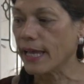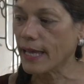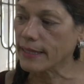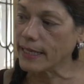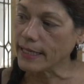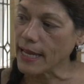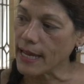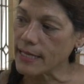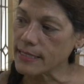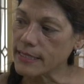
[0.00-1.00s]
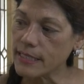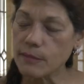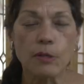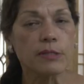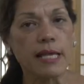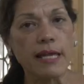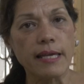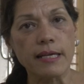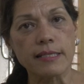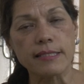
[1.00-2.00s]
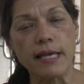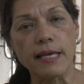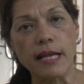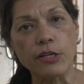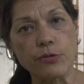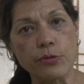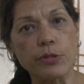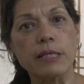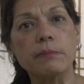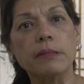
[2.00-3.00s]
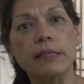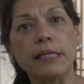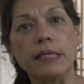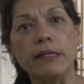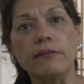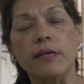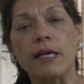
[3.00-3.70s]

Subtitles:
And then he has these mosaics, and I truly believe